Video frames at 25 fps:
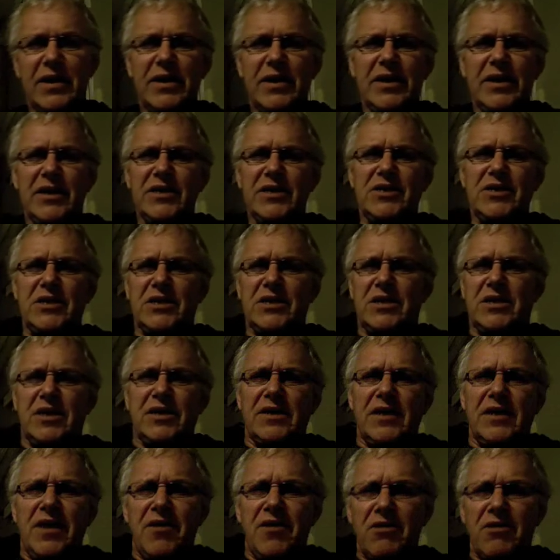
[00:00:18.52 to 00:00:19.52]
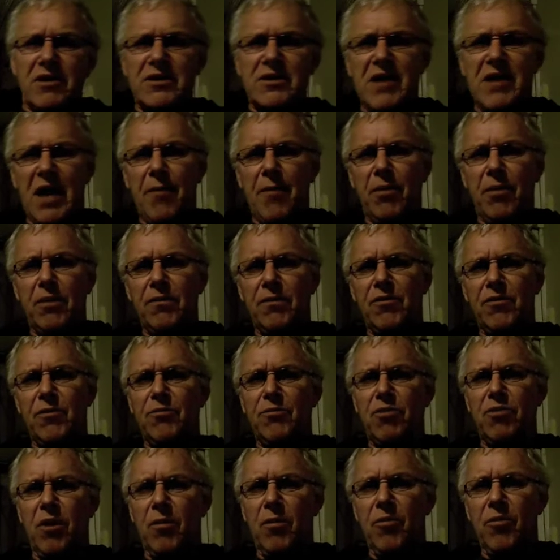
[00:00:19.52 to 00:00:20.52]
is it another example of the
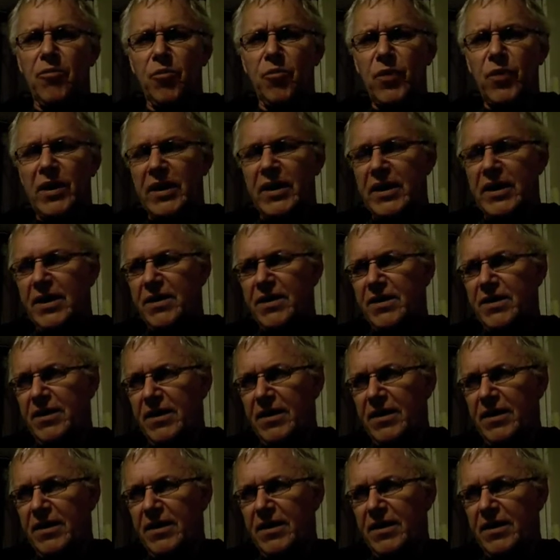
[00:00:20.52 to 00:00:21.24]
problem we get